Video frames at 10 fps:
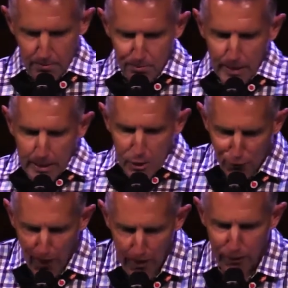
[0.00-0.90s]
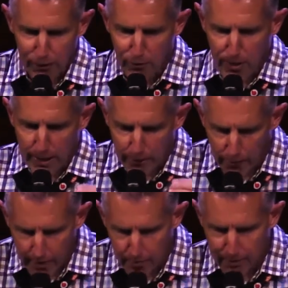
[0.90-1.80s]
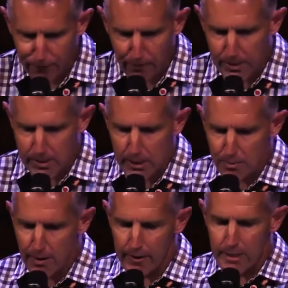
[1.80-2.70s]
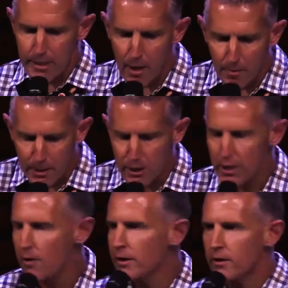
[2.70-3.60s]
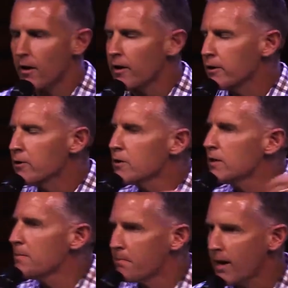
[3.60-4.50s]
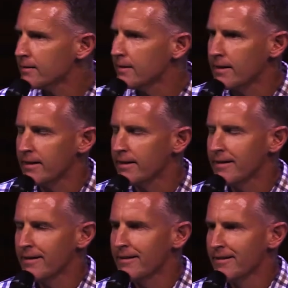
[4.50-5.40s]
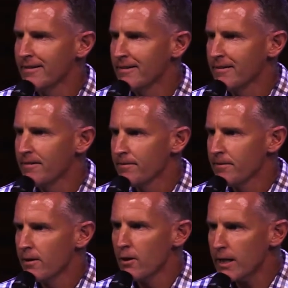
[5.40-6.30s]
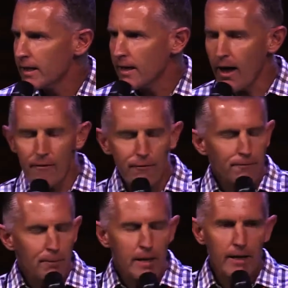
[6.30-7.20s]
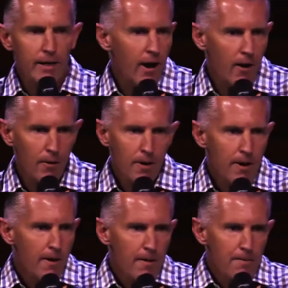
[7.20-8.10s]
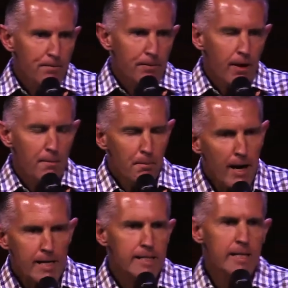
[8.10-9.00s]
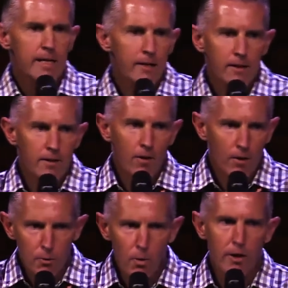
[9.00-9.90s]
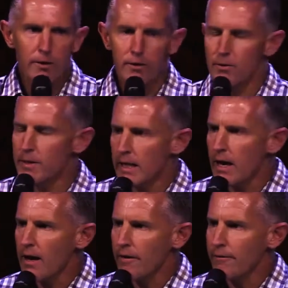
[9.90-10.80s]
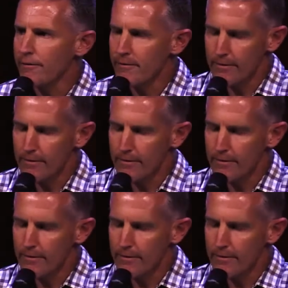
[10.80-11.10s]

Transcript: Peter's faith grew incredibly from this experience, so much so that God used him mightily. Look at the life of Peter and how amazing God worked through his life.